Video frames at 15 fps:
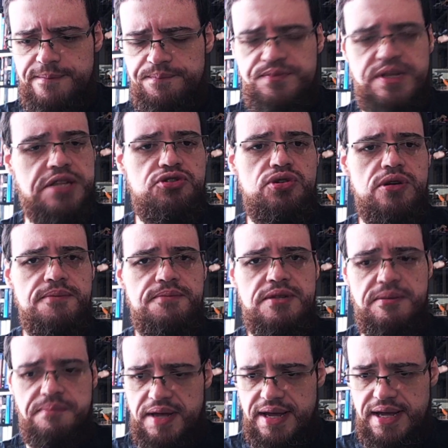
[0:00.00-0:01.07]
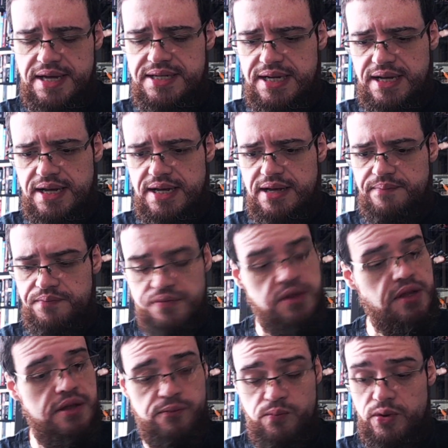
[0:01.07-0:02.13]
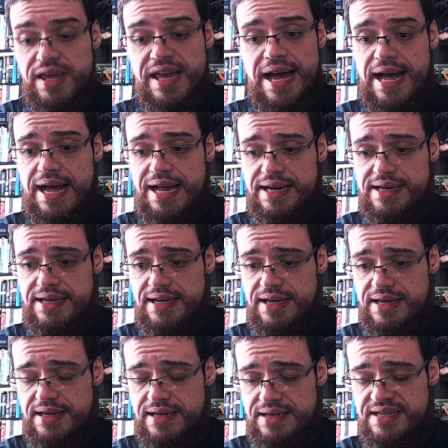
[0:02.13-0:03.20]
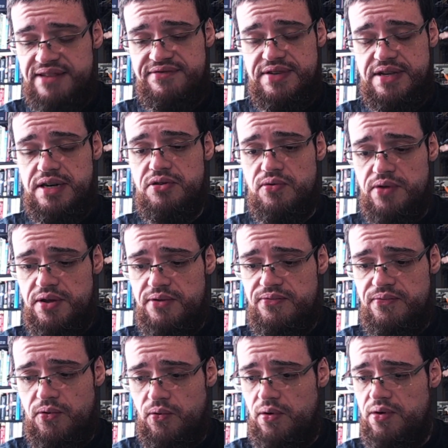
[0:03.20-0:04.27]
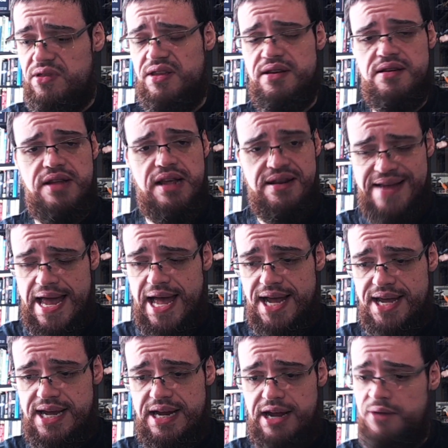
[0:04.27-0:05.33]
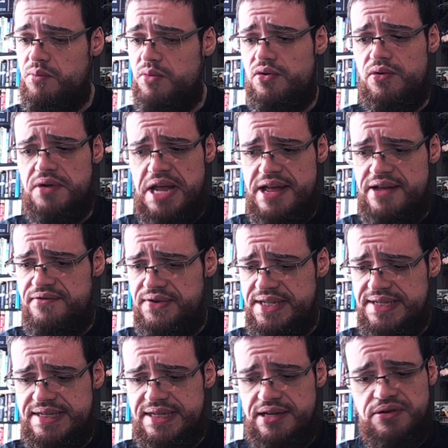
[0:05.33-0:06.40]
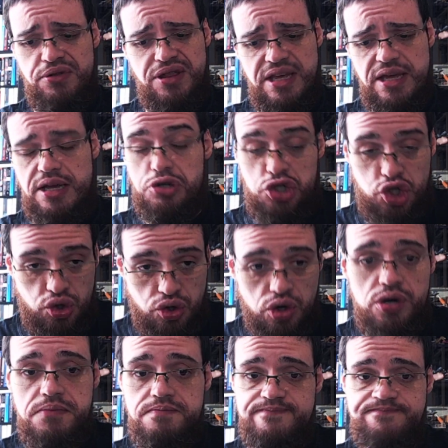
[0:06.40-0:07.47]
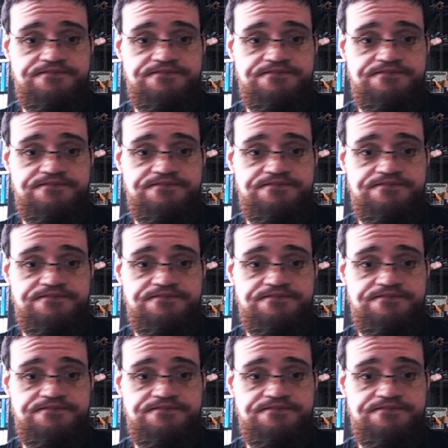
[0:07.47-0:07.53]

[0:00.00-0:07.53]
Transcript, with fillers: the Trump debate, uh, we had uh, Savannah going forth and attacking him on every single thing. Sure,